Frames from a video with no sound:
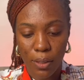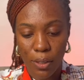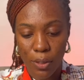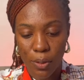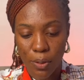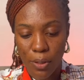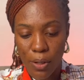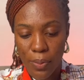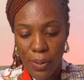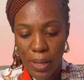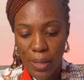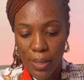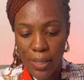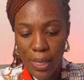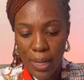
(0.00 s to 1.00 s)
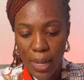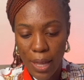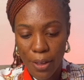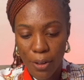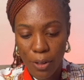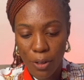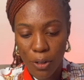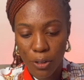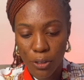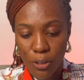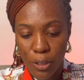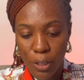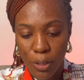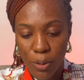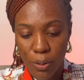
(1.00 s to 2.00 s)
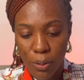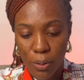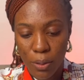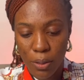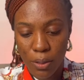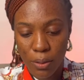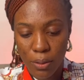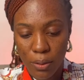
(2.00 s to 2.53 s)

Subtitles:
You come here, you select your country code.